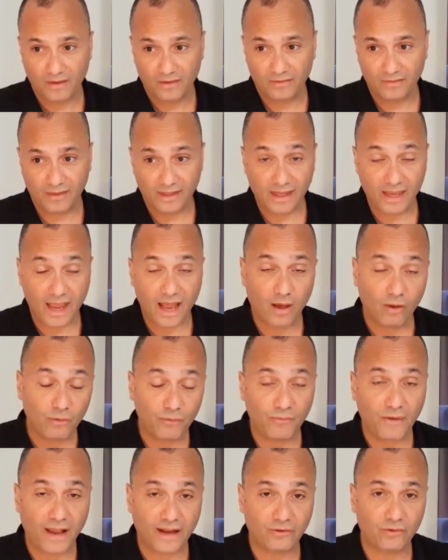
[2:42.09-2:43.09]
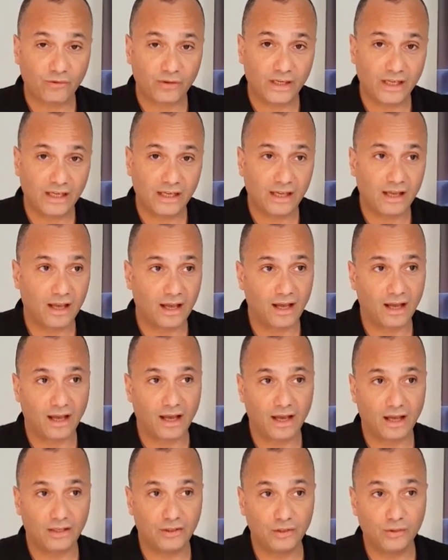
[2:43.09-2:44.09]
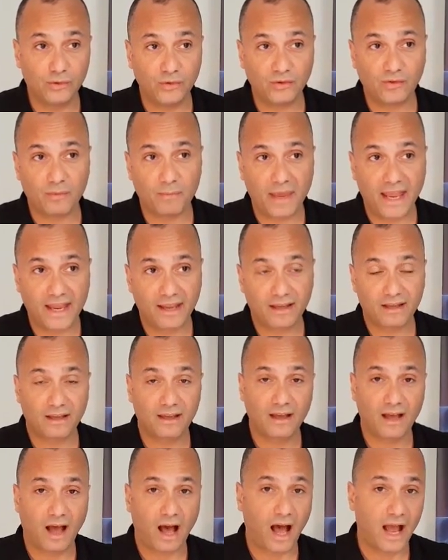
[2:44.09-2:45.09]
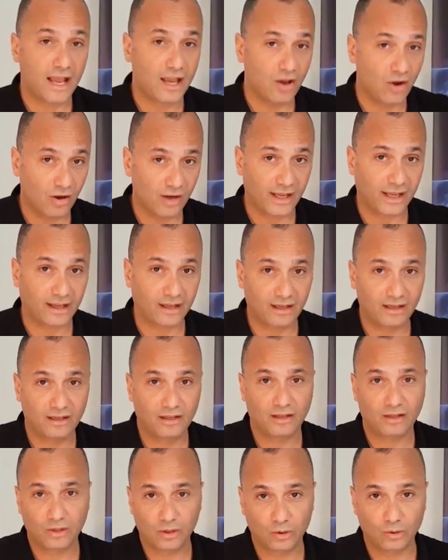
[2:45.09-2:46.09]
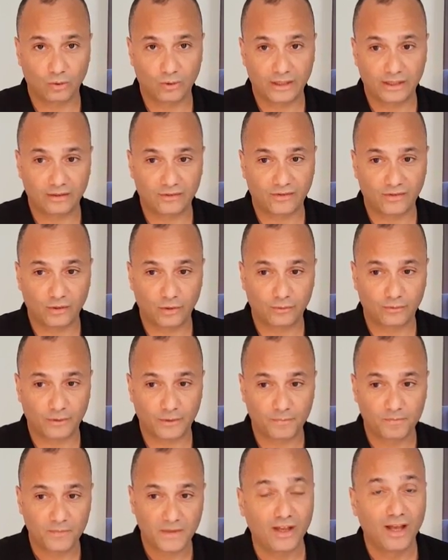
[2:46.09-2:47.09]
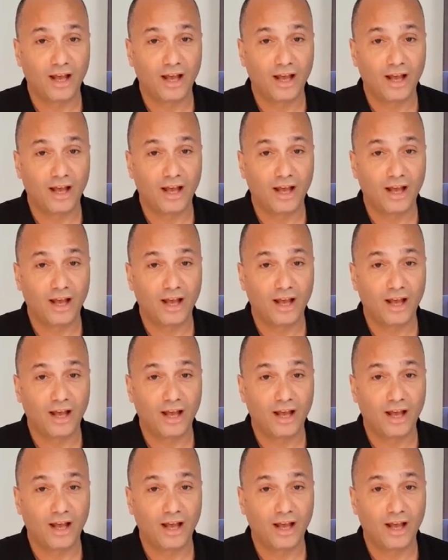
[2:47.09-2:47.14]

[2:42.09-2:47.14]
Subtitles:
The Health Factory used to make ionic colloidal silver.